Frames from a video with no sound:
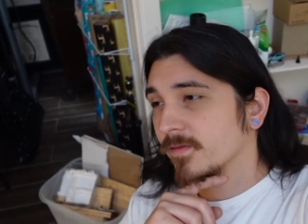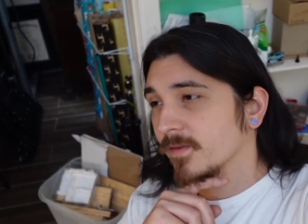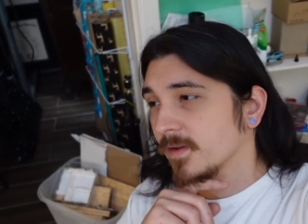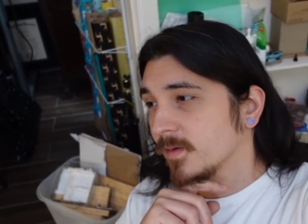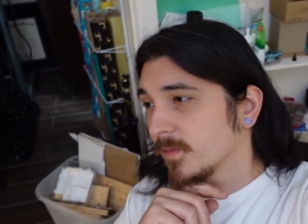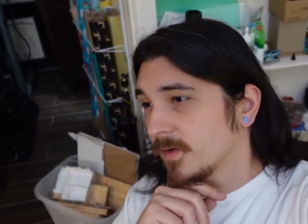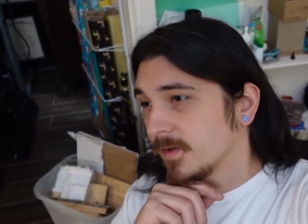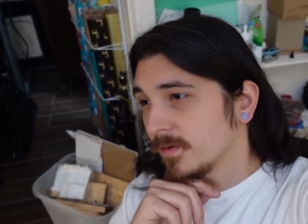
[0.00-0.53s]
For
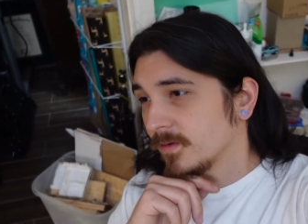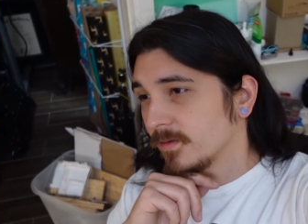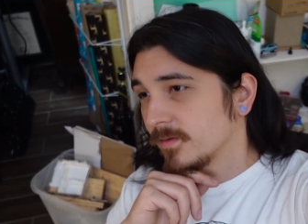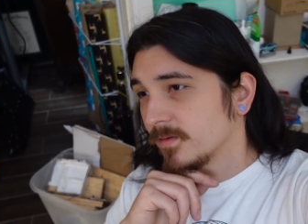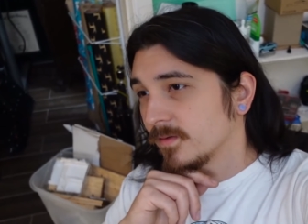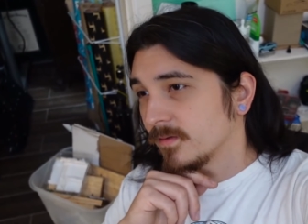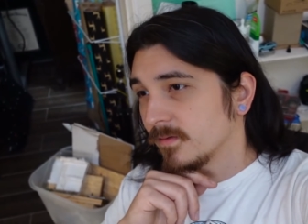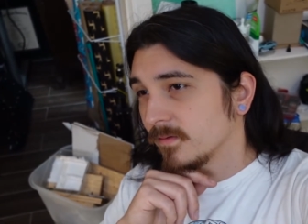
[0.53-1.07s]
anybody
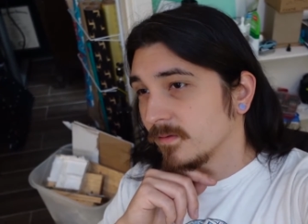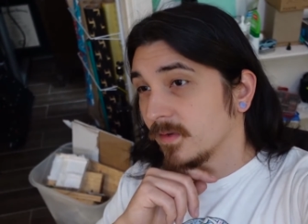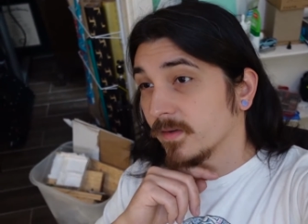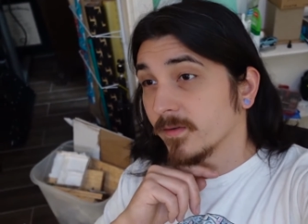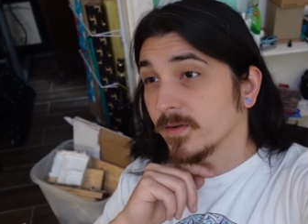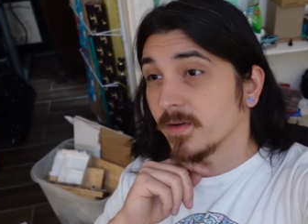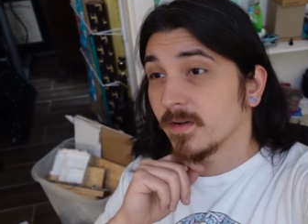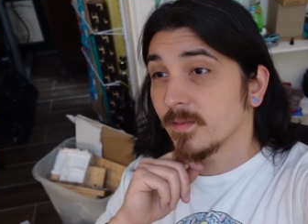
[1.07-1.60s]
who's
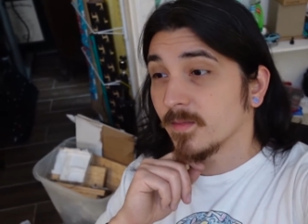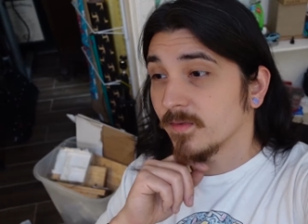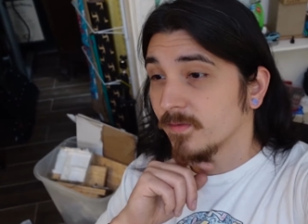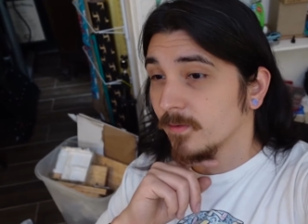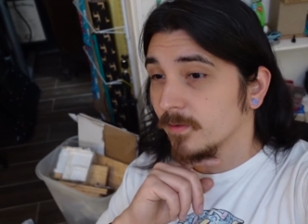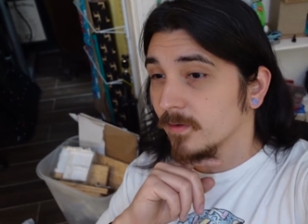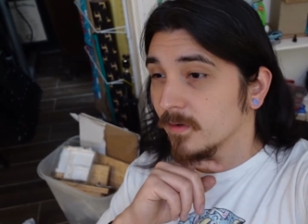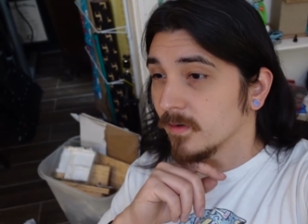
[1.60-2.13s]
never done it
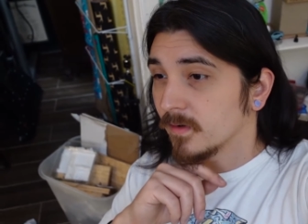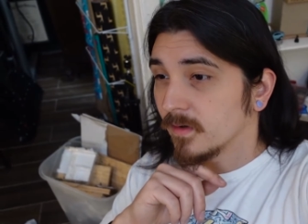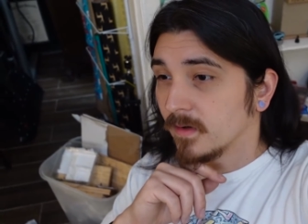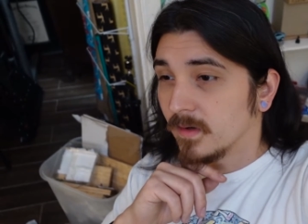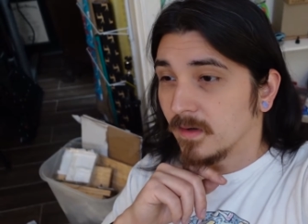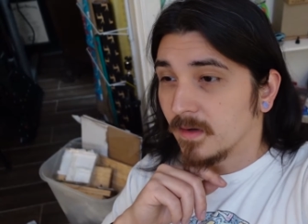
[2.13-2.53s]
before,